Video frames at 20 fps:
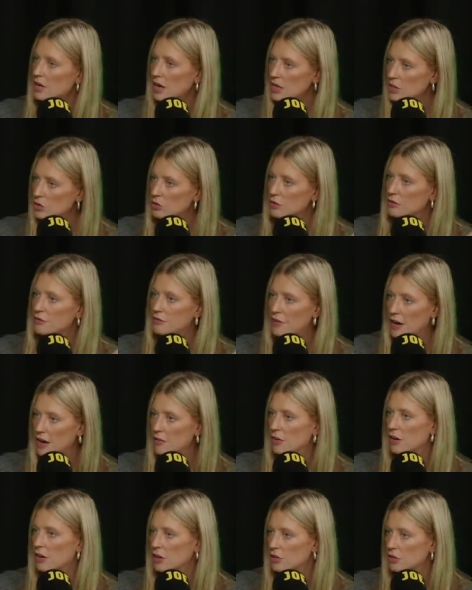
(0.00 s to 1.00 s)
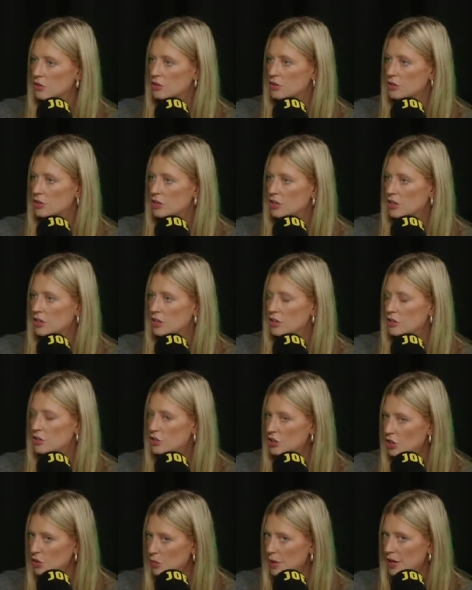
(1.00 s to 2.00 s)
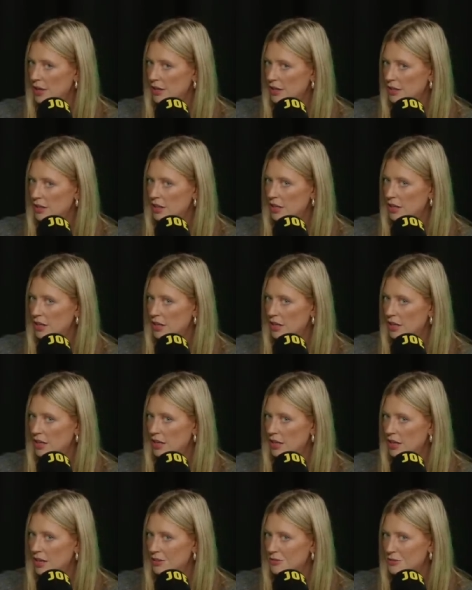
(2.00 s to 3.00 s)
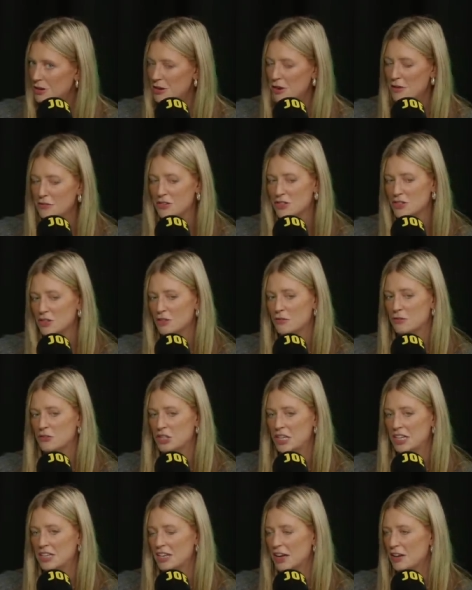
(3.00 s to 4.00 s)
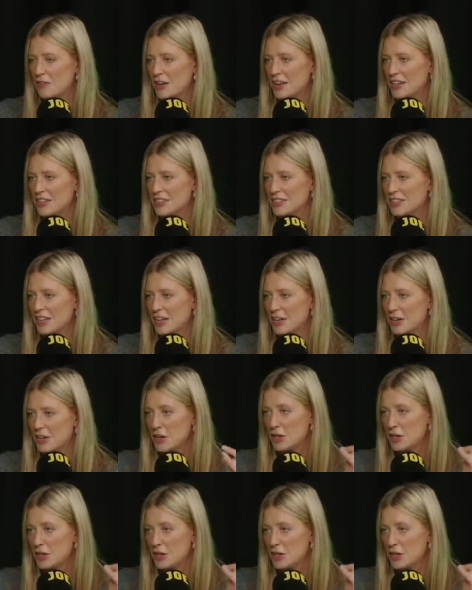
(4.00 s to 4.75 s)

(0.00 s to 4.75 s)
Nigel Farage doing? And I love the soft G that I've added to that.